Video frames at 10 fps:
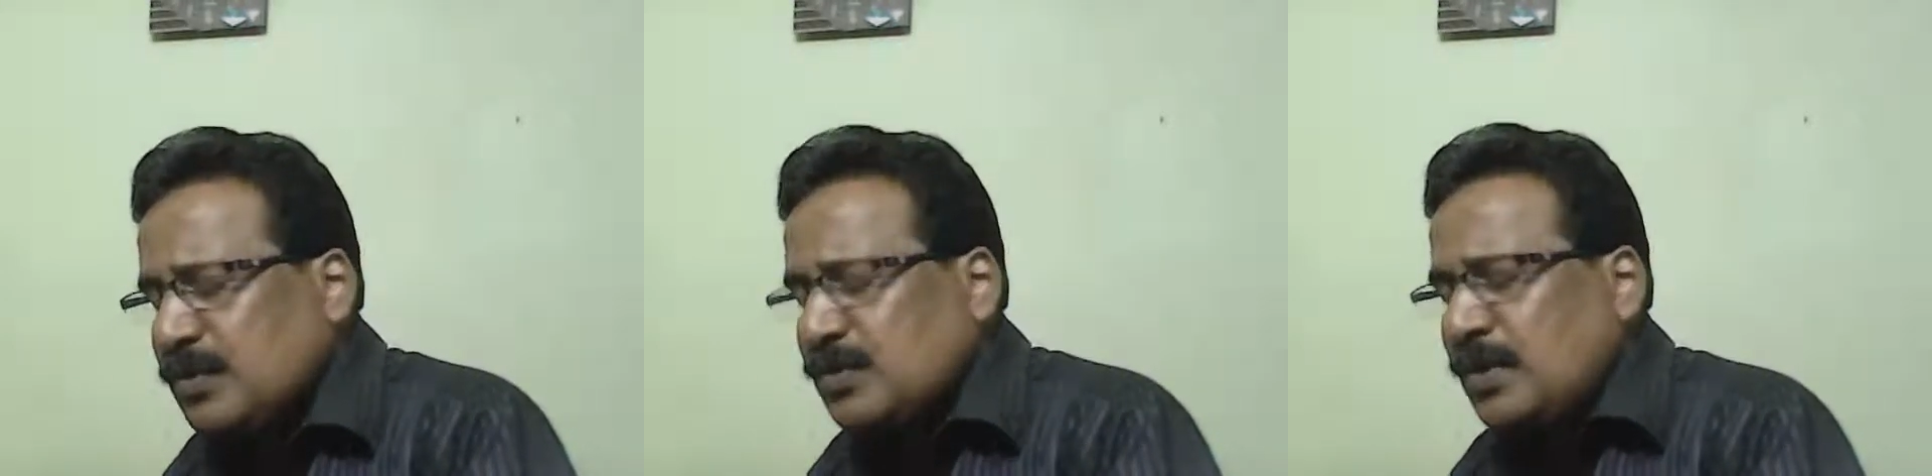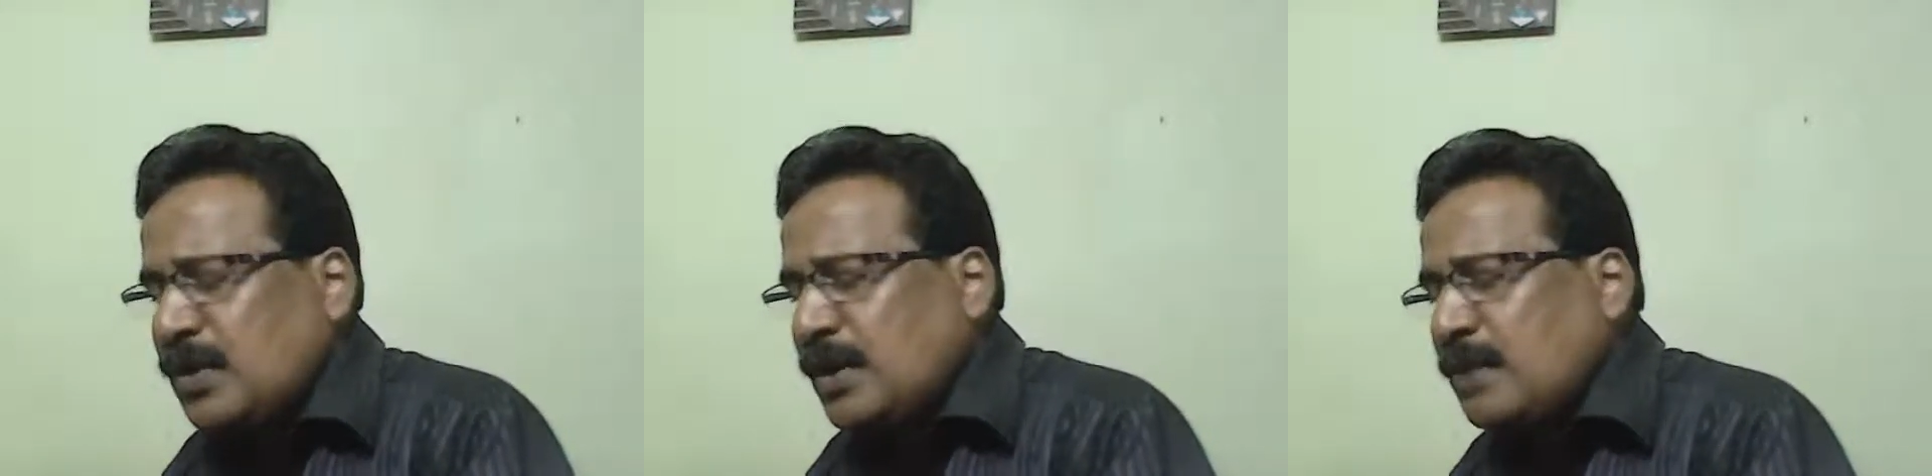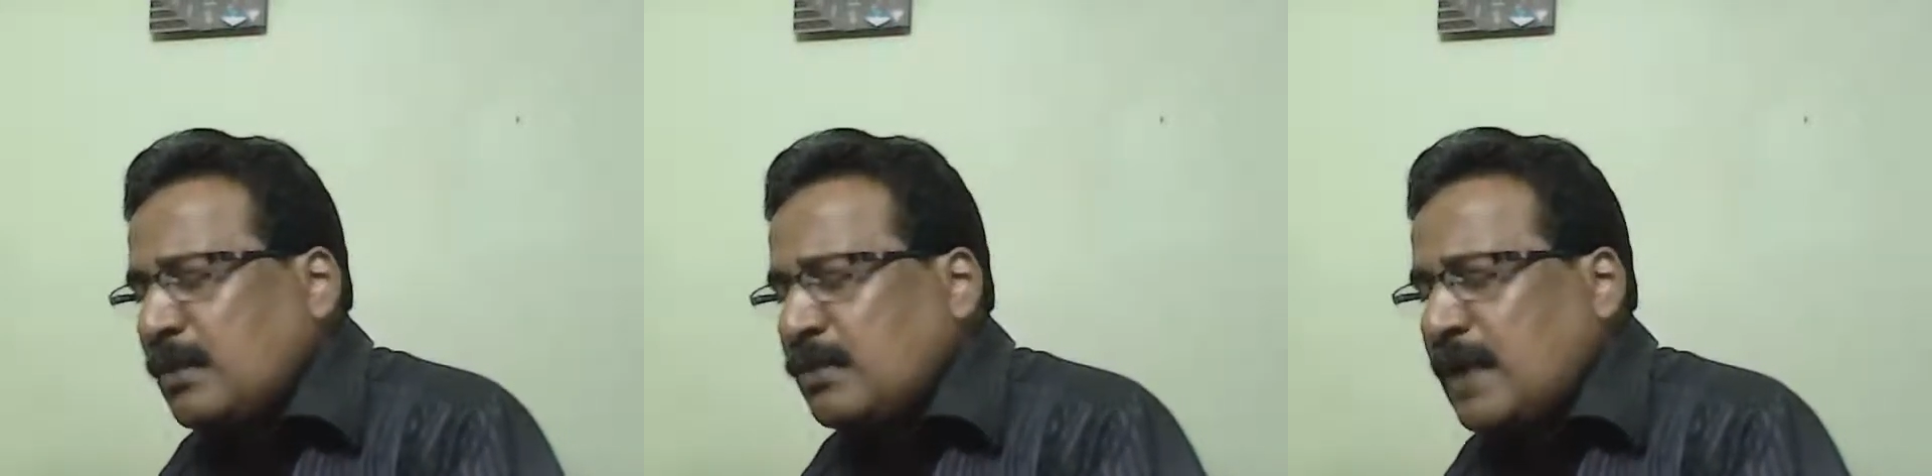So not
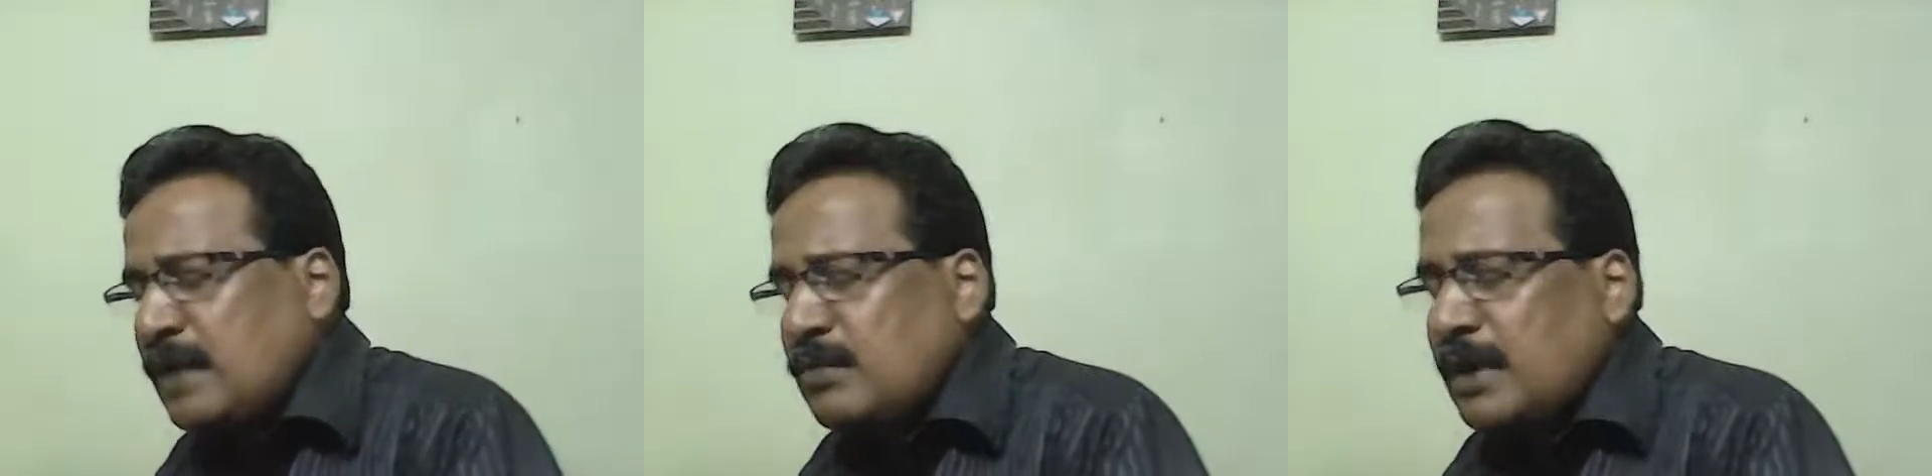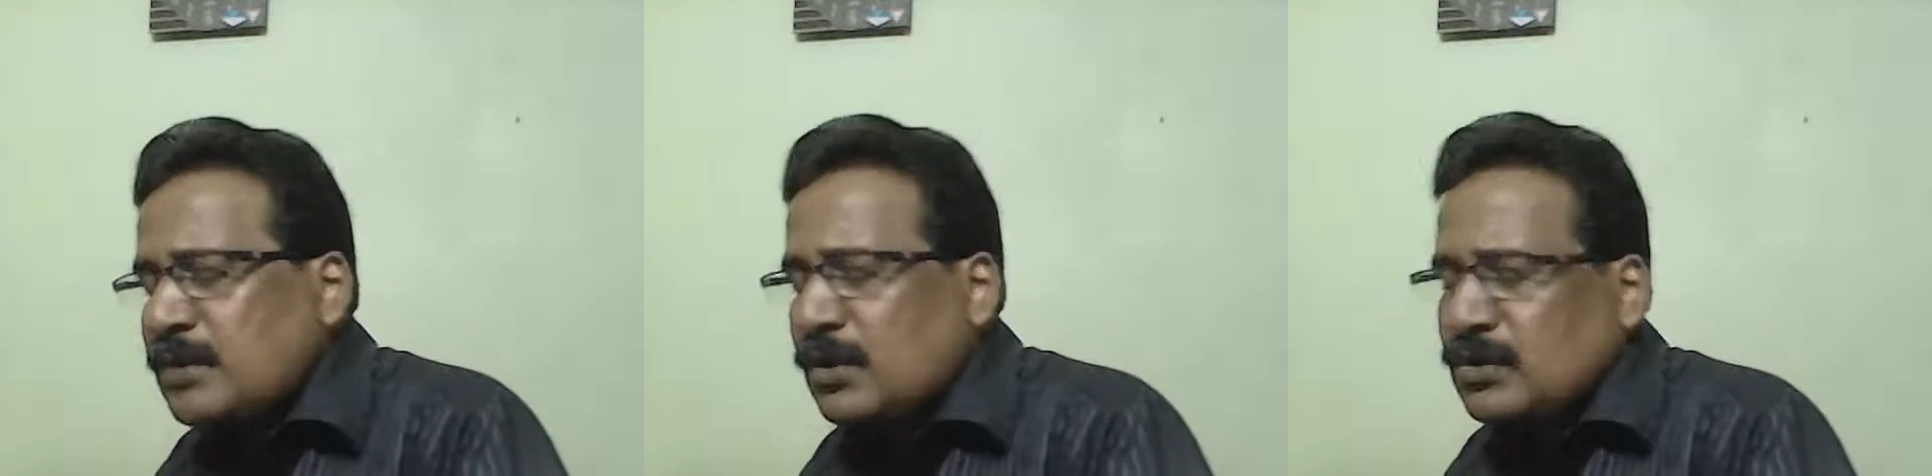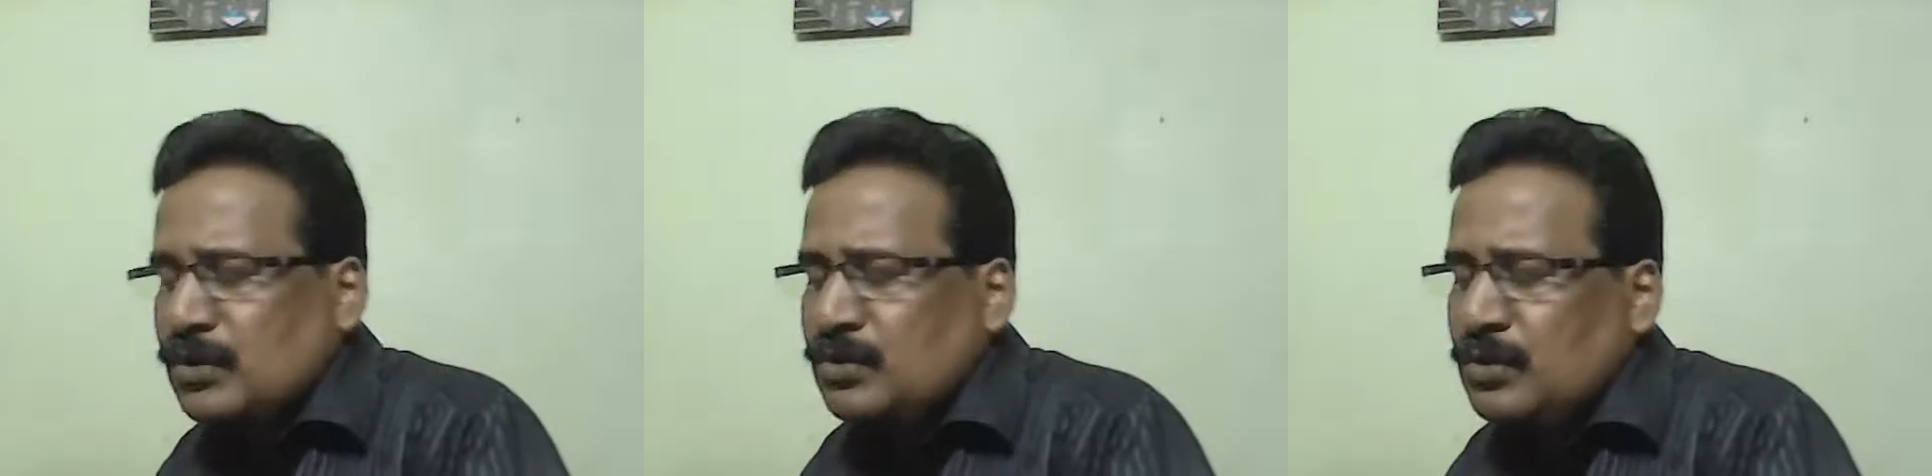equal to calculate the
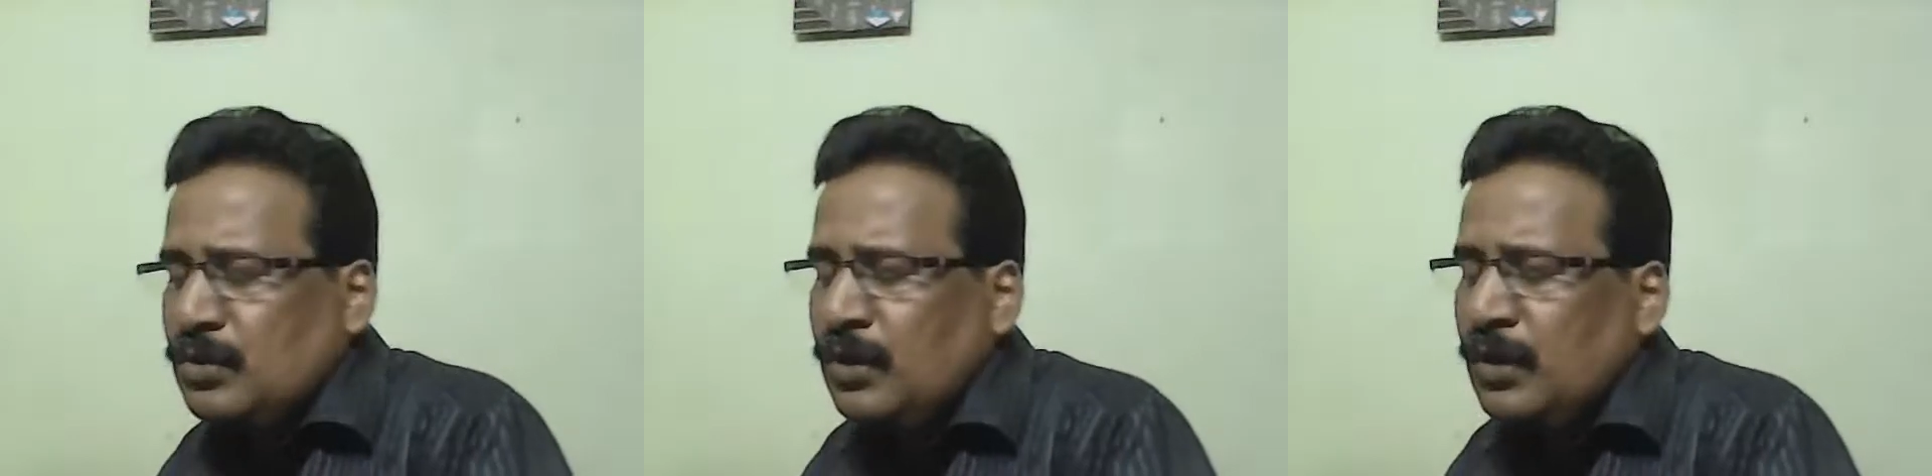other two